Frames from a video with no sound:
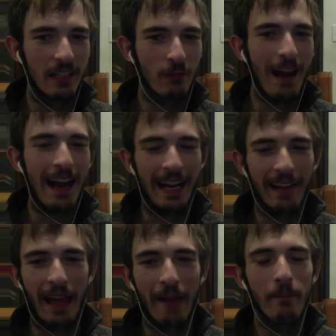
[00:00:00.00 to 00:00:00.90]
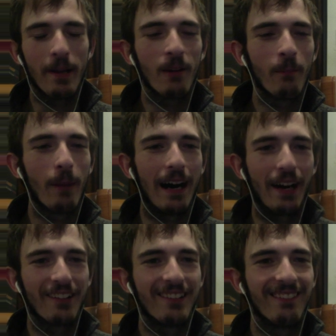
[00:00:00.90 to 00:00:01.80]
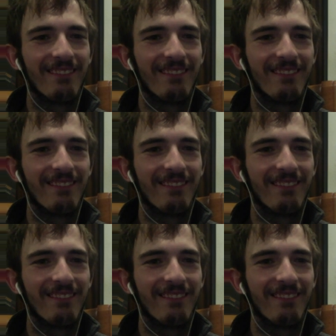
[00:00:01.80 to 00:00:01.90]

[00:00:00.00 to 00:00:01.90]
cracking that beer bottle,